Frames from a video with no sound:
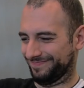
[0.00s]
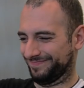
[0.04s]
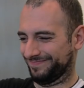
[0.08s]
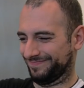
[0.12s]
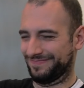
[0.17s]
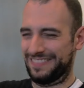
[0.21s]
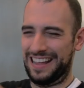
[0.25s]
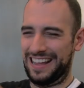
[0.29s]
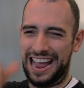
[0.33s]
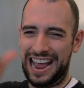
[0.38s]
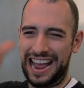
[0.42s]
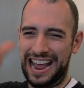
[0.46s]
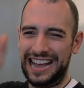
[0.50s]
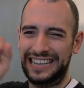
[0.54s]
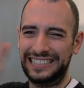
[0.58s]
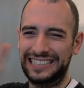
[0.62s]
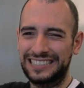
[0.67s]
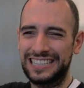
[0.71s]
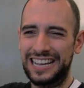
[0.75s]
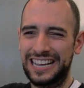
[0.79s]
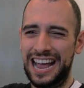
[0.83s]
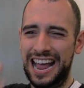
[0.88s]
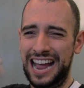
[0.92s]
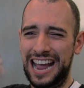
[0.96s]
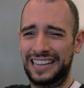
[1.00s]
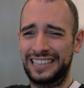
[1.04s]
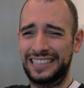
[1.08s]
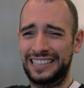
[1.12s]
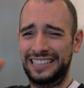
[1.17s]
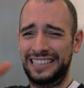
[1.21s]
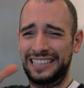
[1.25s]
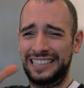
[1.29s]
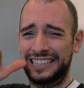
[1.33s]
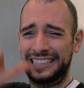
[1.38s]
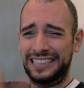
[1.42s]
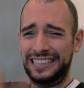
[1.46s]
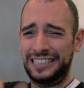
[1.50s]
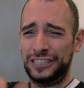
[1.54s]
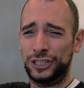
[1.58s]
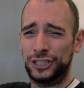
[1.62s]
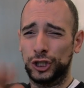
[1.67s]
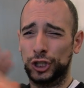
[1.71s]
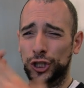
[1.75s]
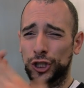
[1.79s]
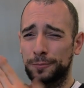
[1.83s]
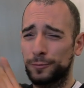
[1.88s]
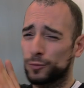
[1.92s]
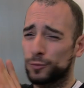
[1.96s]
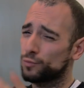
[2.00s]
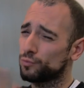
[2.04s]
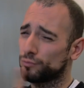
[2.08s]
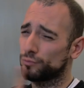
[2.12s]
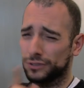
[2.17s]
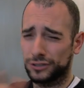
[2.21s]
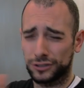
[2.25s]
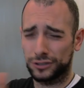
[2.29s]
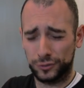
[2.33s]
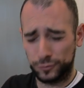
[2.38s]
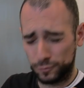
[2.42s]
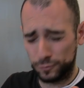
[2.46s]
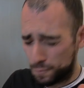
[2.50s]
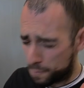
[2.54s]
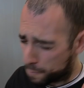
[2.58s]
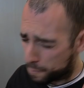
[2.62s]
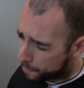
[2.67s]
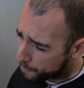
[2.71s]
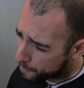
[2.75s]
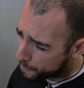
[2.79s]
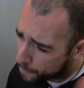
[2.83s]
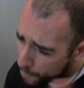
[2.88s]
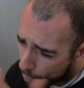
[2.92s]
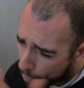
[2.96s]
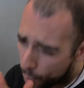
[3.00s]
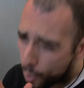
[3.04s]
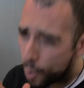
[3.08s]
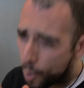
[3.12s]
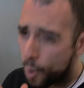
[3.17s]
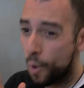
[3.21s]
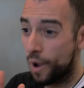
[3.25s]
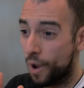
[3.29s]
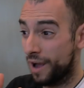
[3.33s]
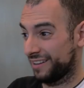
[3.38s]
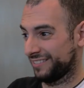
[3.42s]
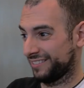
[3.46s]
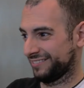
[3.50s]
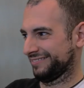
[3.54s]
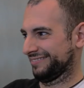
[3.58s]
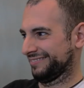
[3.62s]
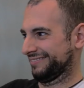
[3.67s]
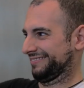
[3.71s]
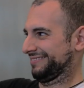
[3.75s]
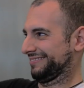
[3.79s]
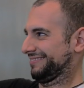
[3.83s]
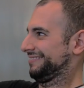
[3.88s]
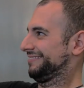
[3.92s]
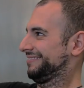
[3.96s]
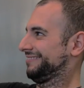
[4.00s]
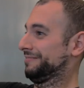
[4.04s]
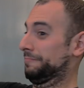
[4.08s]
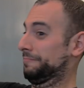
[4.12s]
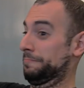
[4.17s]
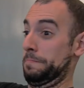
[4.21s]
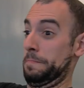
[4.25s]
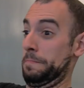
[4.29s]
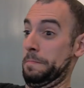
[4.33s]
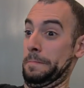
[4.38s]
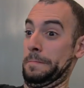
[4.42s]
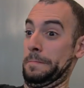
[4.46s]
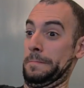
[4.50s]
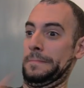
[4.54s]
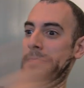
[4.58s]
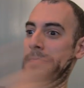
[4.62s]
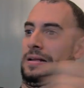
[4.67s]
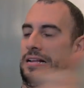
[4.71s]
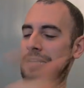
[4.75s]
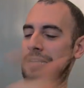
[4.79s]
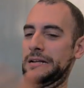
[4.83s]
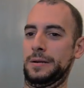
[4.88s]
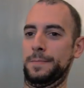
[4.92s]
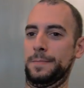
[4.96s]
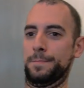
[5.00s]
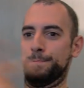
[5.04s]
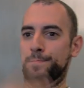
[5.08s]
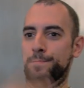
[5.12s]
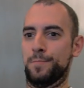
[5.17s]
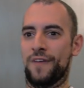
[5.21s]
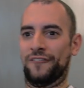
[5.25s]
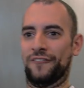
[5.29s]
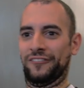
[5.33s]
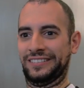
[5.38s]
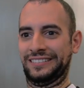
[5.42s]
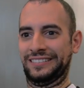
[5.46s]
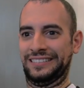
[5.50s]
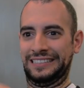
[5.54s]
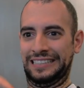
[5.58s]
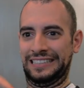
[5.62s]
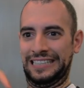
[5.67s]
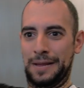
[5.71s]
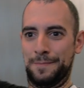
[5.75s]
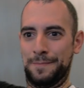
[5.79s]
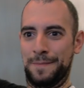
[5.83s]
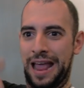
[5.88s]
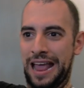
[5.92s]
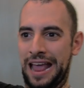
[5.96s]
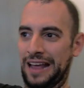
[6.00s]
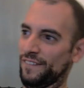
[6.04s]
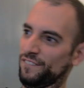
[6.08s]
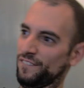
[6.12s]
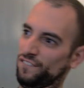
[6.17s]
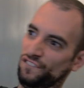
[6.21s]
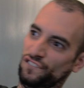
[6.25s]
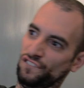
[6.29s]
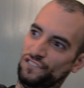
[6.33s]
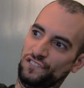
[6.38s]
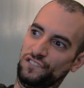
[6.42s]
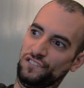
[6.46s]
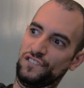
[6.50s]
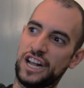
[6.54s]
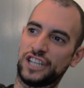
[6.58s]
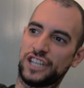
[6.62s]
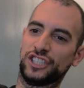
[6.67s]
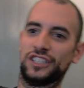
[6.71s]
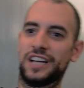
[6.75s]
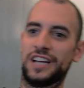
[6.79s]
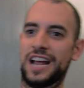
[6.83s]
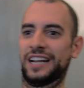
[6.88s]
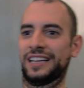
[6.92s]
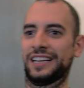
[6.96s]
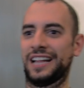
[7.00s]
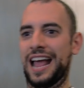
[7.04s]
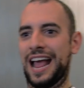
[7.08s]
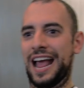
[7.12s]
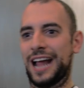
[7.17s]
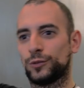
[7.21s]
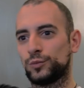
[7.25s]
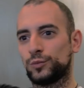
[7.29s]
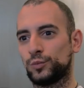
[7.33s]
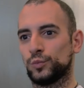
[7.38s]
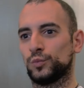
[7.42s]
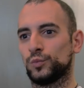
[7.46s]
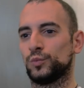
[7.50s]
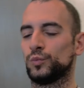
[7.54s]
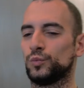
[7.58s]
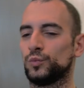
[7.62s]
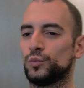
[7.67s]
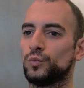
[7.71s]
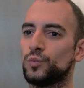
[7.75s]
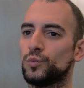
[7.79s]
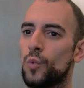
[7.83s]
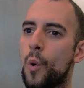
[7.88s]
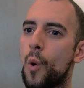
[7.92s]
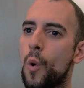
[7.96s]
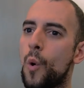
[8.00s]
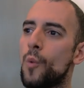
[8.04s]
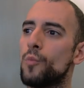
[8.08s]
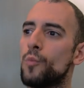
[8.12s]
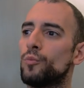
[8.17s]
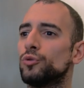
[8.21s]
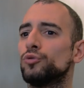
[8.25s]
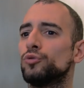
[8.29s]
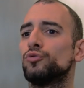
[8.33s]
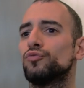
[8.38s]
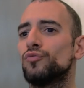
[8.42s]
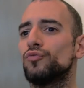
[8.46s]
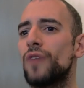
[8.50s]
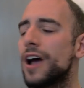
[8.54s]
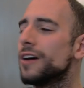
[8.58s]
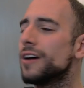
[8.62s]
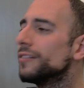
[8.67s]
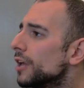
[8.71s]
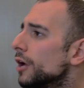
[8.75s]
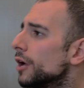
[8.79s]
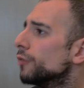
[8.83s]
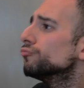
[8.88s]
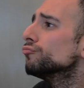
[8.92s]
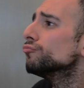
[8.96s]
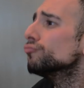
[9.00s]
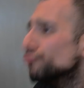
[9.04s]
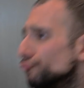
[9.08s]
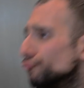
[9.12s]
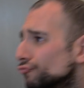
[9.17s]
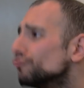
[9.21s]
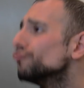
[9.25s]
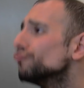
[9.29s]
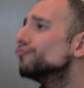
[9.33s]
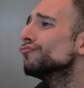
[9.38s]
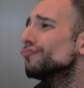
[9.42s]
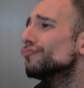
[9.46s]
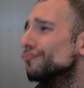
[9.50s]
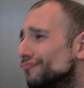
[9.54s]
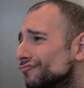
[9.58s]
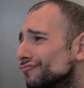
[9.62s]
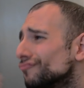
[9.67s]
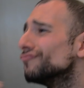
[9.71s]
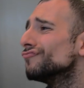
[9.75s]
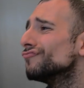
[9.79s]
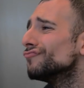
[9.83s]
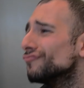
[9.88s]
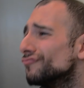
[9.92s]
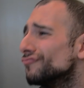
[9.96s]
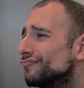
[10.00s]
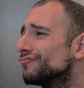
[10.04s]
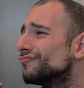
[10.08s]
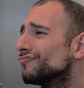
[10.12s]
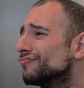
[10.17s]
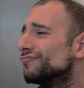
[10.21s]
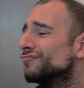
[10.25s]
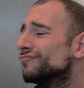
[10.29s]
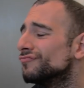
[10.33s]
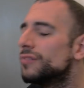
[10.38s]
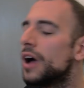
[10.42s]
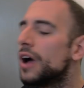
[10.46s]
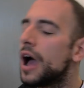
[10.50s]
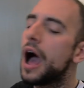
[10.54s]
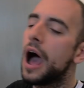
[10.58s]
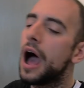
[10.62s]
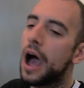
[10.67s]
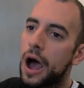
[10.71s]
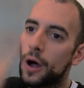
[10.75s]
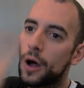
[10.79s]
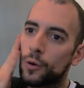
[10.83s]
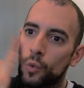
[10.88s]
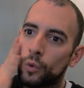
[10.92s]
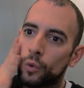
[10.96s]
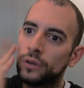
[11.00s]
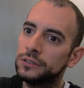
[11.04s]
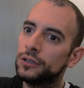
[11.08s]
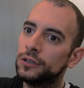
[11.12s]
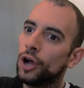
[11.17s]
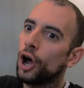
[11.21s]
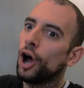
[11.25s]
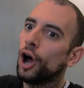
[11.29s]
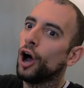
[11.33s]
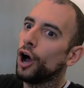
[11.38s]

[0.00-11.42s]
I'm an ASL user, and the English ASL community is so small. In the province of Quebec, it's a French LSQ community, so it takes a lot to encourage them to be involved.